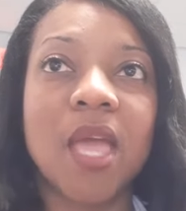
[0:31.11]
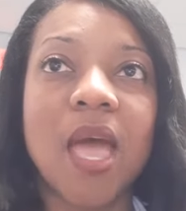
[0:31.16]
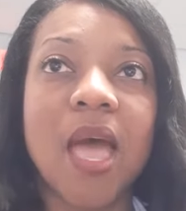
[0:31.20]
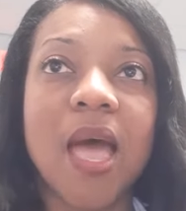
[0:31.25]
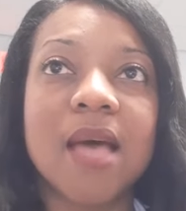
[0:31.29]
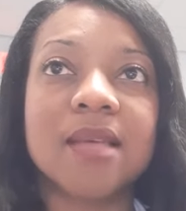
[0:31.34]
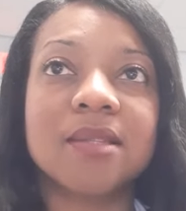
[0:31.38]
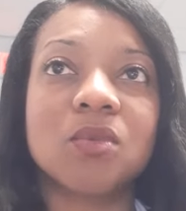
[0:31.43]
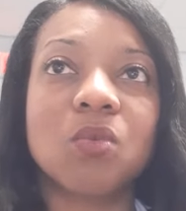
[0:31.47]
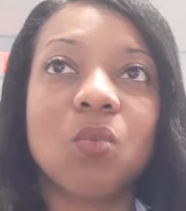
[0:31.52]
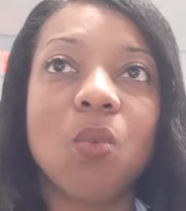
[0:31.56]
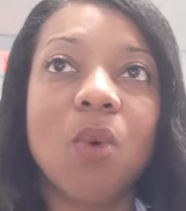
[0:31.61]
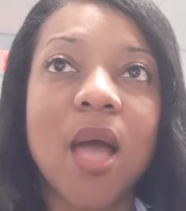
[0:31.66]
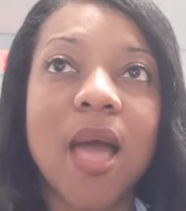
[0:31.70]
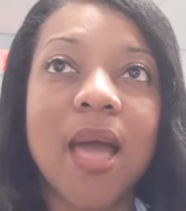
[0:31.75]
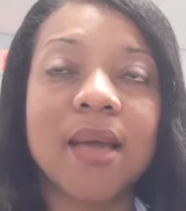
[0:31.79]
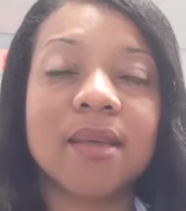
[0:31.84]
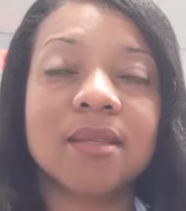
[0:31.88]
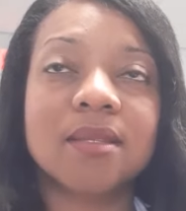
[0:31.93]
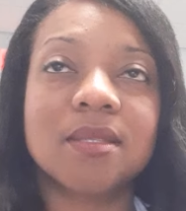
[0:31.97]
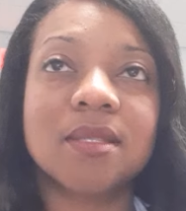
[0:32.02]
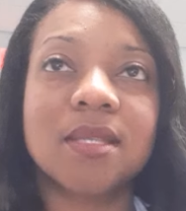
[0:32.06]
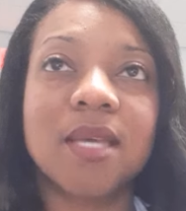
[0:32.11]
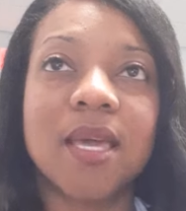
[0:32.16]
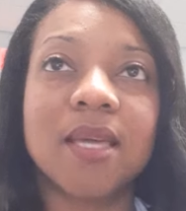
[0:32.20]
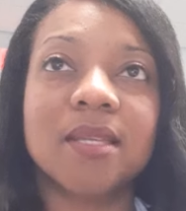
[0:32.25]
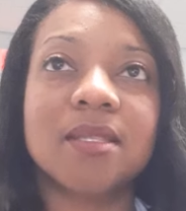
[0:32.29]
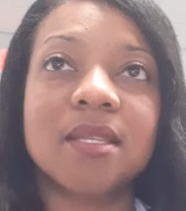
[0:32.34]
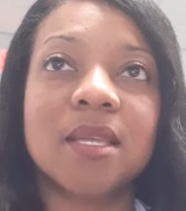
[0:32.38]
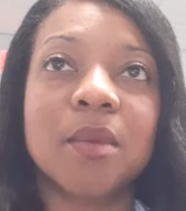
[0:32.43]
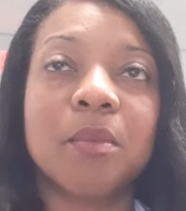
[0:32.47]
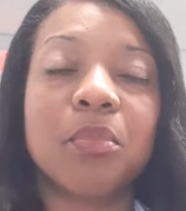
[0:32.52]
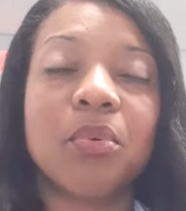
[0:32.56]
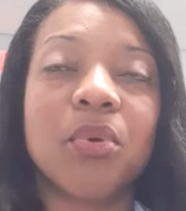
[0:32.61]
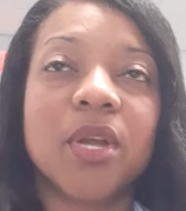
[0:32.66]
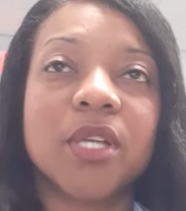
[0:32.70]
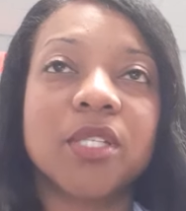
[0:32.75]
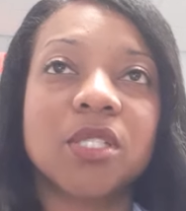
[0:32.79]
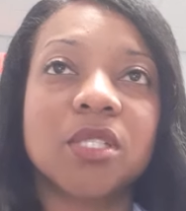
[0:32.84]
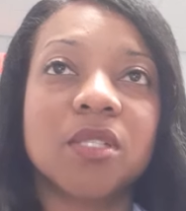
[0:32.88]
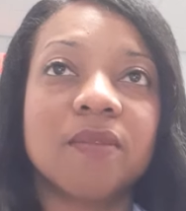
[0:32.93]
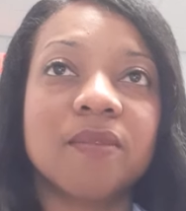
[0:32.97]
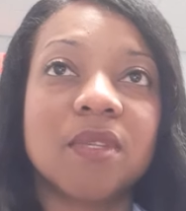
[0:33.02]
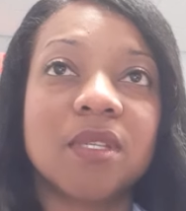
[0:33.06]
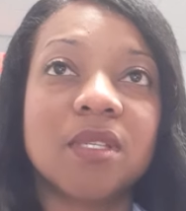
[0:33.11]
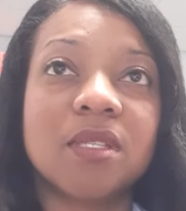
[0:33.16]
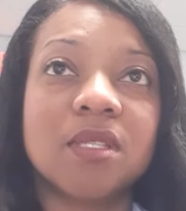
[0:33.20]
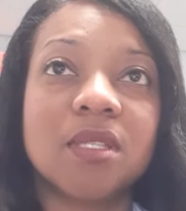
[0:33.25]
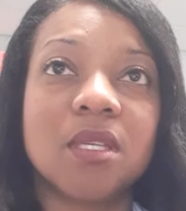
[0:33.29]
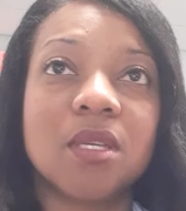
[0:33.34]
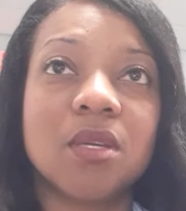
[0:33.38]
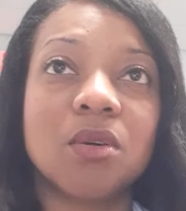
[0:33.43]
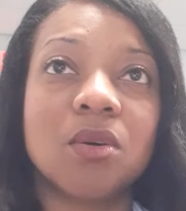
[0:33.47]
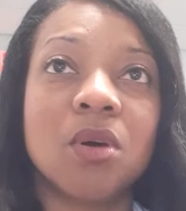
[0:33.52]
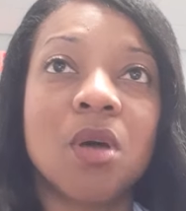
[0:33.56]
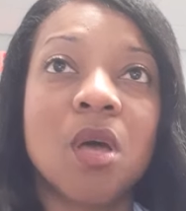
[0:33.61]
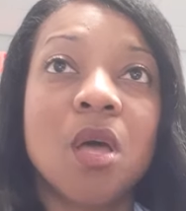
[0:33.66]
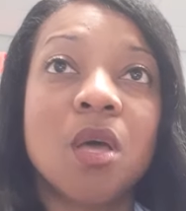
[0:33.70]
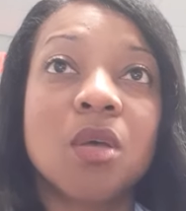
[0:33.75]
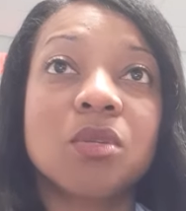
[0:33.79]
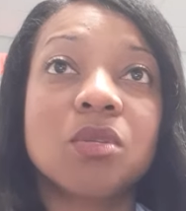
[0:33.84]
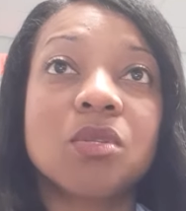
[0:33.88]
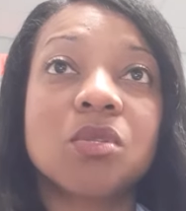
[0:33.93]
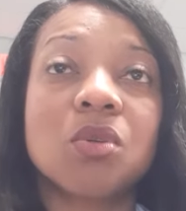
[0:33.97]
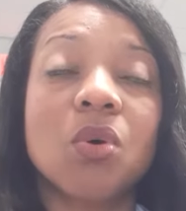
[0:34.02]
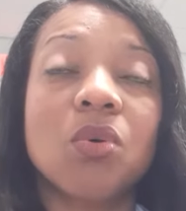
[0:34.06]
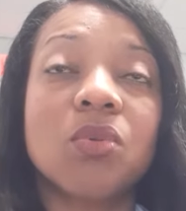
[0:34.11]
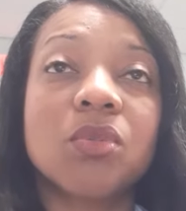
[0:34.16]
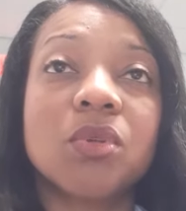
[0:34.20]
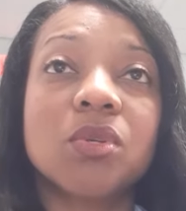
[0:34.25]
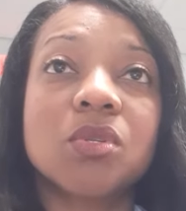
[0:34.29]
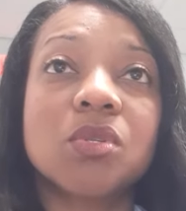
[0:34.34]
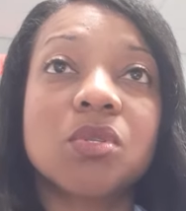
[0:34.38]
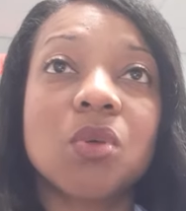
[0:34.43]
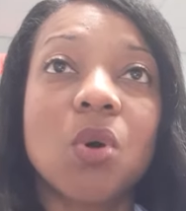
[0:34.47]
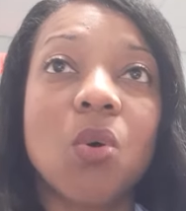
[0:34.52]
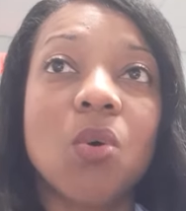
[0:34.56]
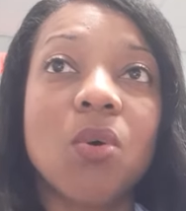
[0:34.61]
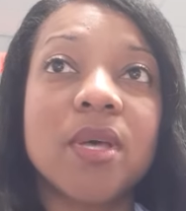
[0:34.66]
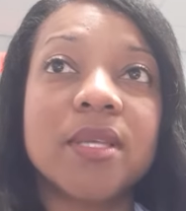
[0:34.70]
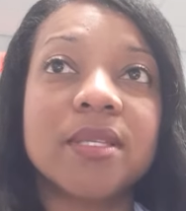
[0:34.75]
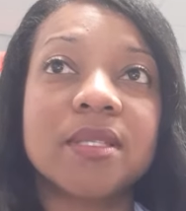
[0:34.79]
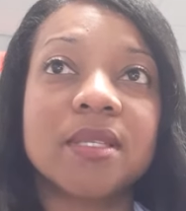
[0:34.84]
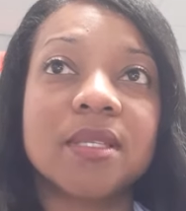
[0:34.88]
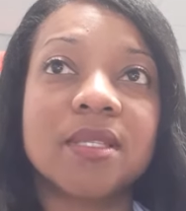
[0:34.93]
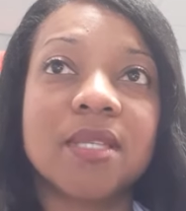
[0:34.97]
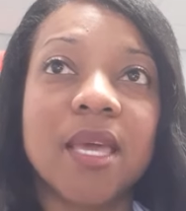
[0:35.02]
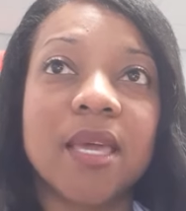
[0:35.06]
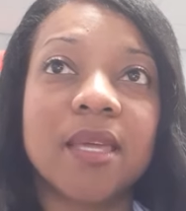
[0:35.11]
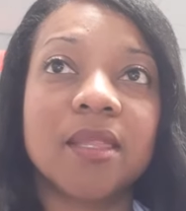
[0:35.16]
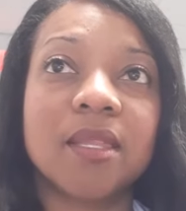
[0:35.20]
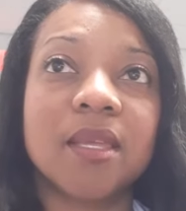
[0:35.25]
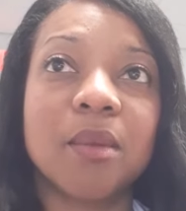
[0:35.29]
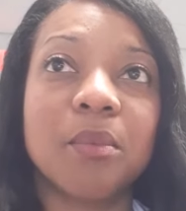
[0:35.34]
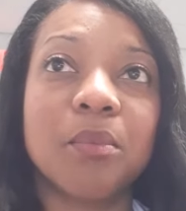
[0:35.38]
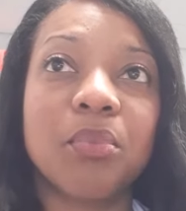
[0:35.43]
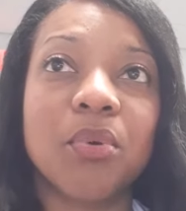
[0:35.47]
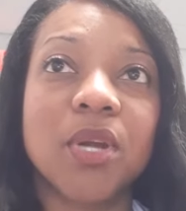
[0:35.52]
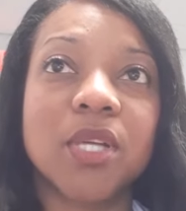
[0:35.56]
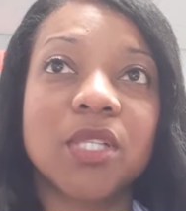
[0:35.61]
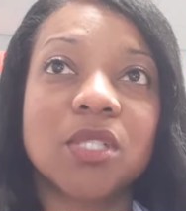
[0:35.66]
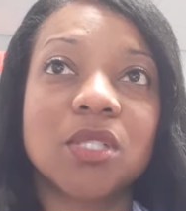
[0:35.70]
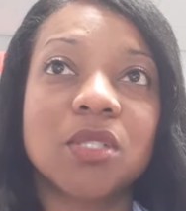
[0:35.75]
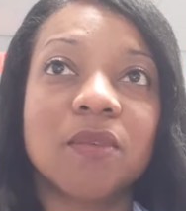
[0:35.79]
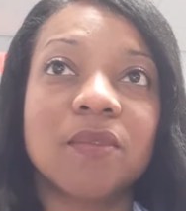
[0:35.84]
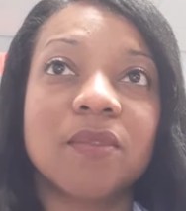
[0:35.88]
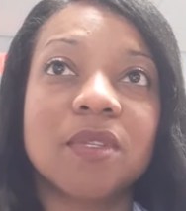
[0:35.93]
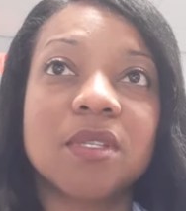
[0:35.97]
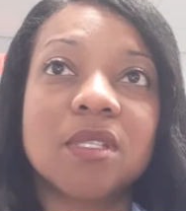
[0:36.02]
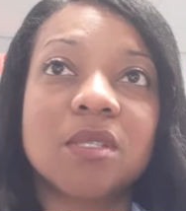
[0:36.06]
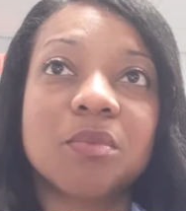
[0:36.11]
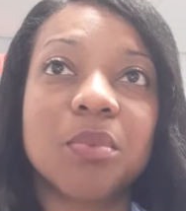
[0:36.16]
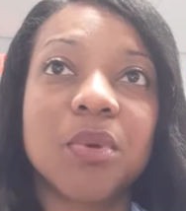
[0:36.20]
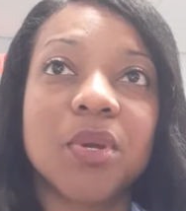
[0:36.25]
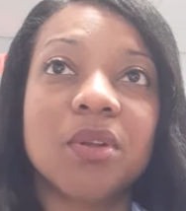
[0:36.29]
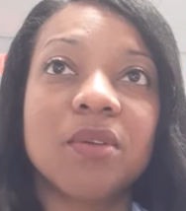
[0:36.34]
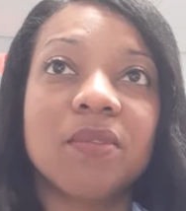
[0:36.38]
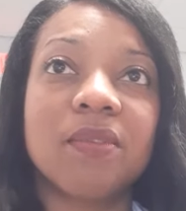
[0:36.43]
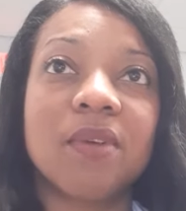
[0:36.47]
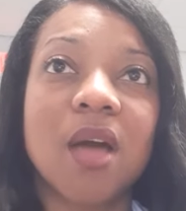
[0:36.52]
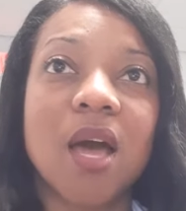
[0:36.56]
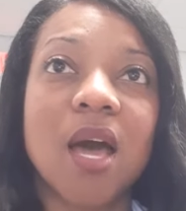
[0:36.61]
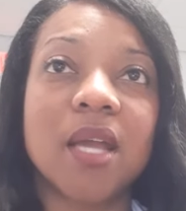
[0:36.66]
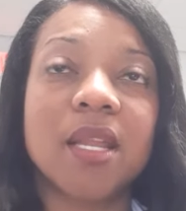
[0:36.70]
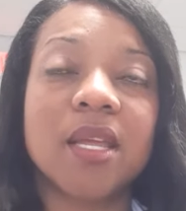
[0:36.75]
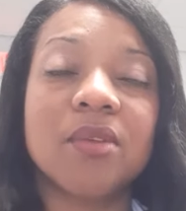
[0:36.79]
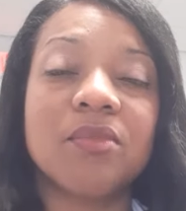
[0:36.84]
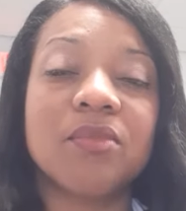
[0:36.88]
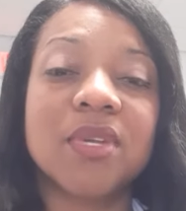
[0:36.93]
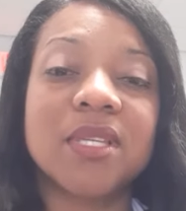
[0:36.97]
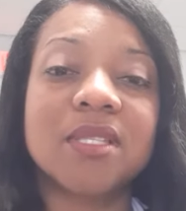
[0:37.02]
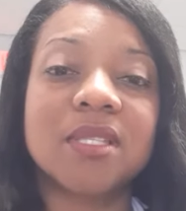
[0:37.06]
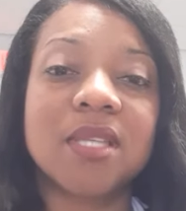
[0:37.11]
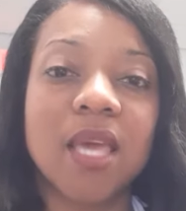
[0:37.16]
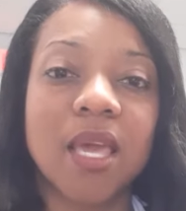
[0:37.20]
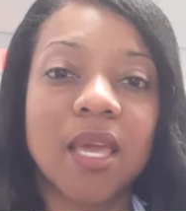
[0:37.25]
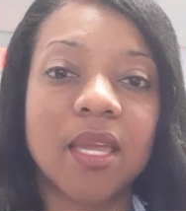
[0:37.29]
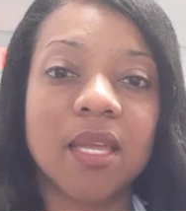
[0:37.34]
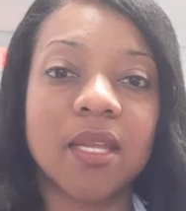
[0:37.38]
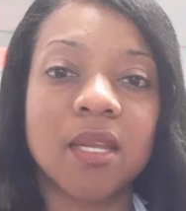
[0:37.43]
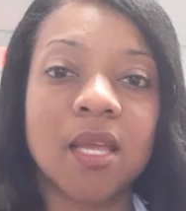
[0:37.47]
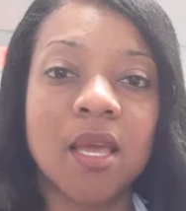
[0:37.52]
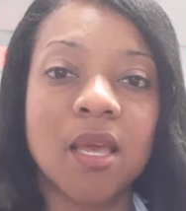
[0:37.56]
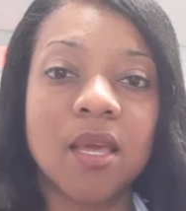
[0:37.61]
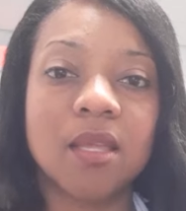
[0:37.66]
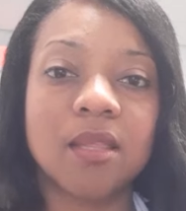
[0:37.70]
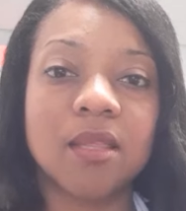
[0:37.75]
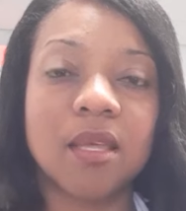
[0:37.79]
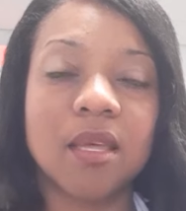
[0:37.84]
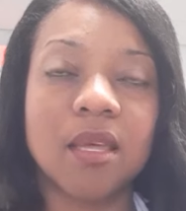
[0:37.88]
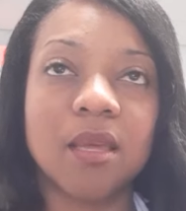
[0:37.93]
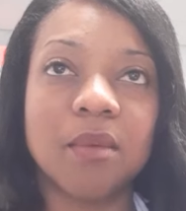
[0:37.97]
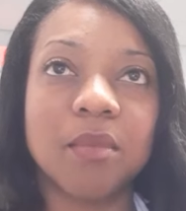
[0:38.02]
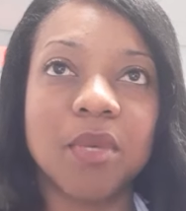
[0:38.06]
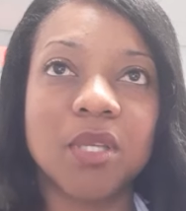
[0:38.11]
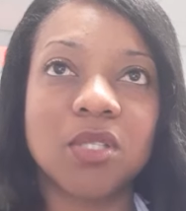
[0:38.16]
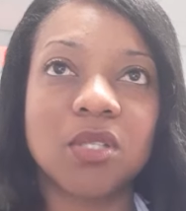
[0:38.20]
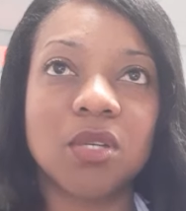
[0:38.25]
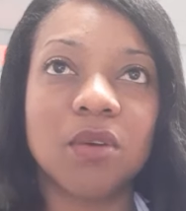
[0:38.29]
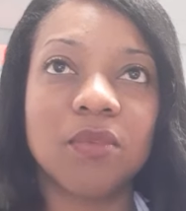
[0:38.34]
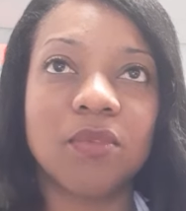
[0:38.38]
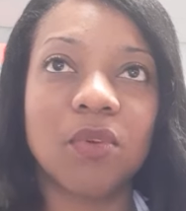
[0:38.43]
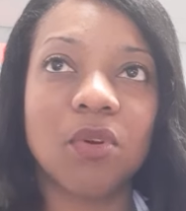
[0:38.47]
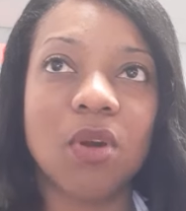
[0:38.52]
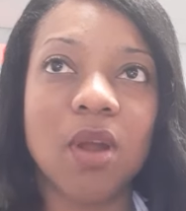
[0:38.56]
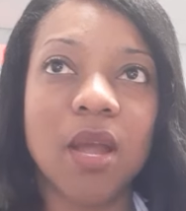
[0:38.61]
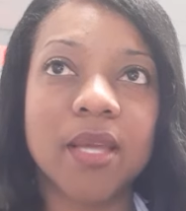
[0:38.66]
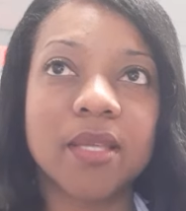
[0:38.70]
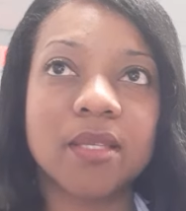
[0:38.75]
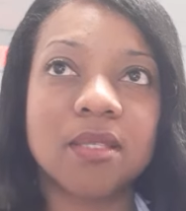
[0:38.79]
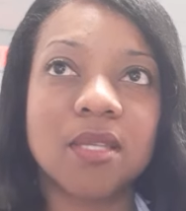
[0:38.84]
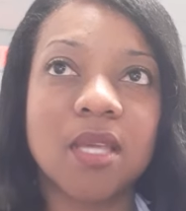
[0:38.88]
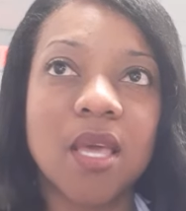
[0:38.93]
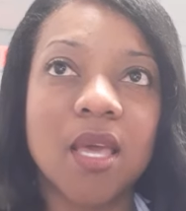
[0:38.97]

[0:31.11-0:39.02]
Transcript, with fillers: As wax takes the impression of the seal, so the soul is to take the impression of the Spirit of God and retain the image of Christ.